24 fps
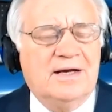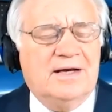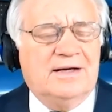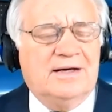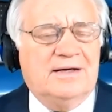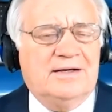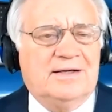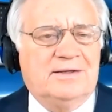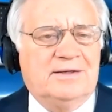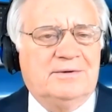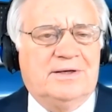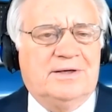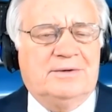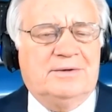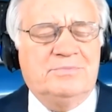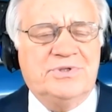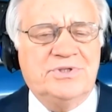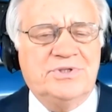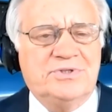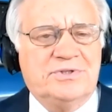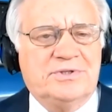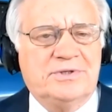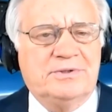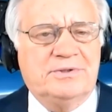I'm
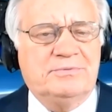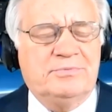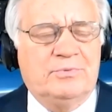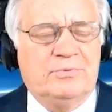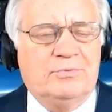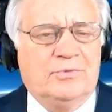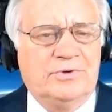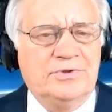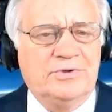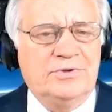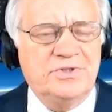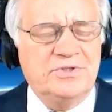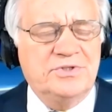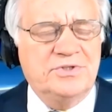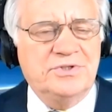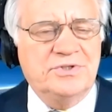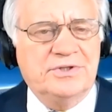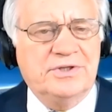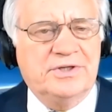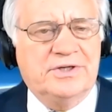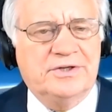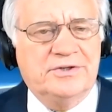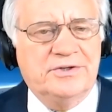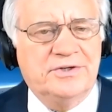just wanting to
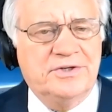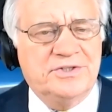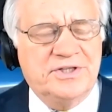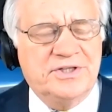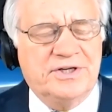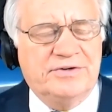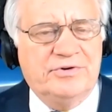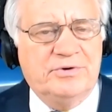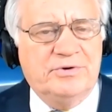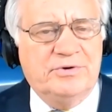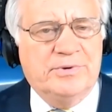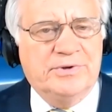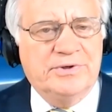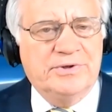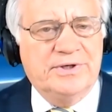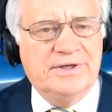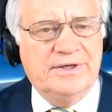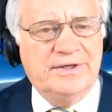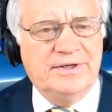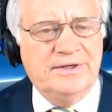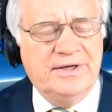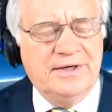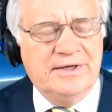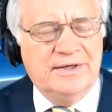encourage
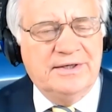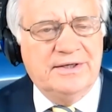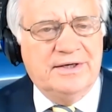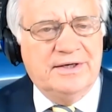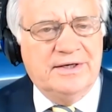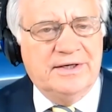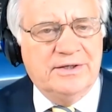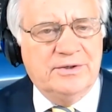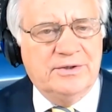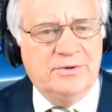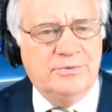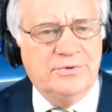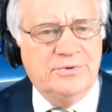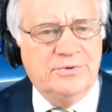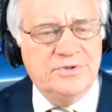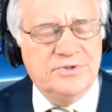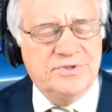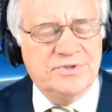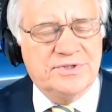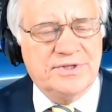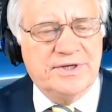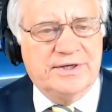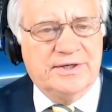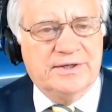everybody who
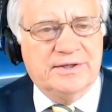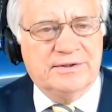is